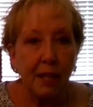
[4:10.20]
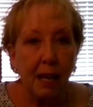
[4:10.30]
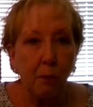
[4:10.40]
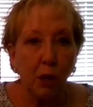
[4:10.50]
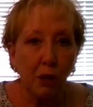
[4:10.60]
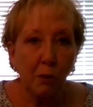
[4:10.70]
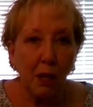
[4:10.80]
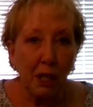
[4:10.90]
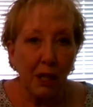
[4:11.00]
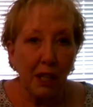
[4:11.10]
worked
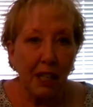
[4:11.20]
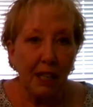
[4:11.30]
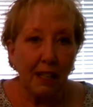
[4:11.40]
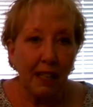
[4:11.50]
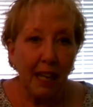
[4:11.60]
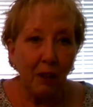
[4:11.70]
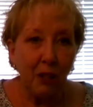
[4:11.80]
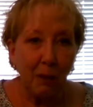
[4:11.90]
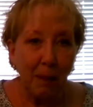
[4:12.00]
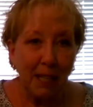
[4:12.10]
with
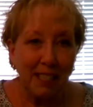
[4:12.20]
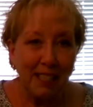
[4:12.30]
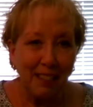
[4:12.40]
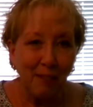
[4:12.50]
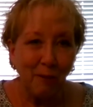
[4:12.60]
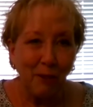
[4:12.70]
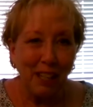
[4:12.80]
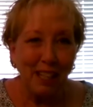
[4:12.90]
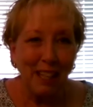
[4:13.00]
energy medicine with